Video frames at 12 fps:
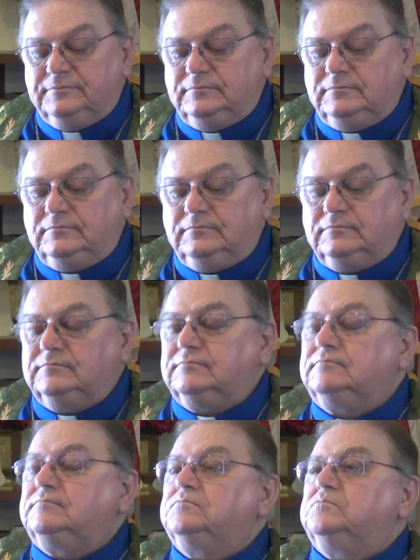
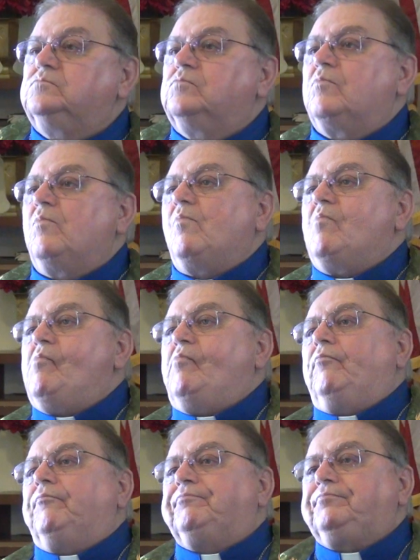
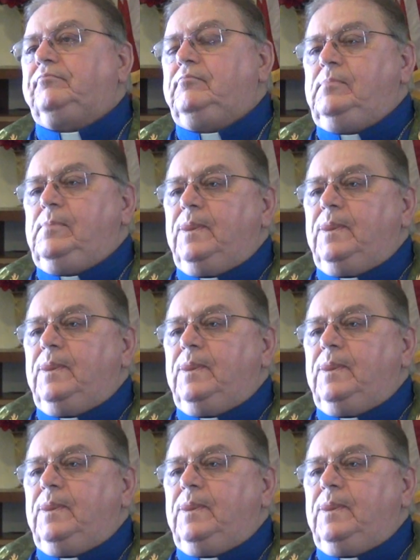Nothing is said.